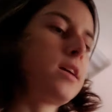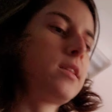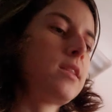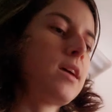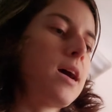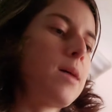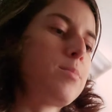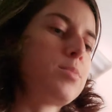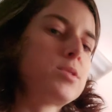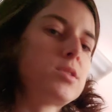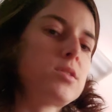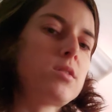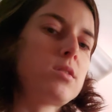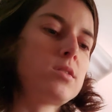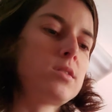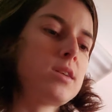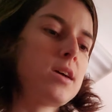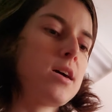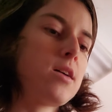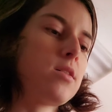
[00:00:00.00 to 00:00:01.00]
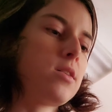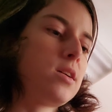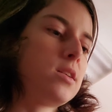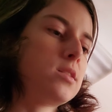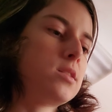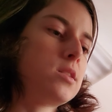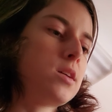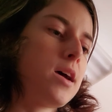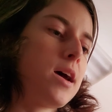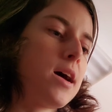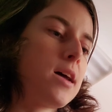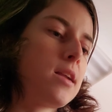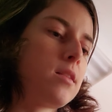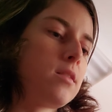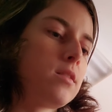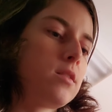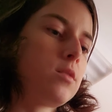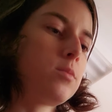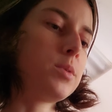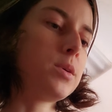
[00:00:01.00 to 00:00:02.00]
get the applesauce out and to add a
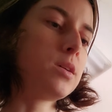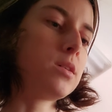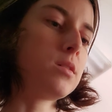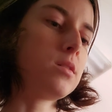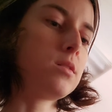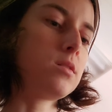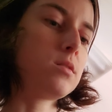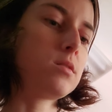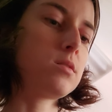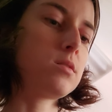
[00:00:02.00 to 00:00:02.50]
little bit.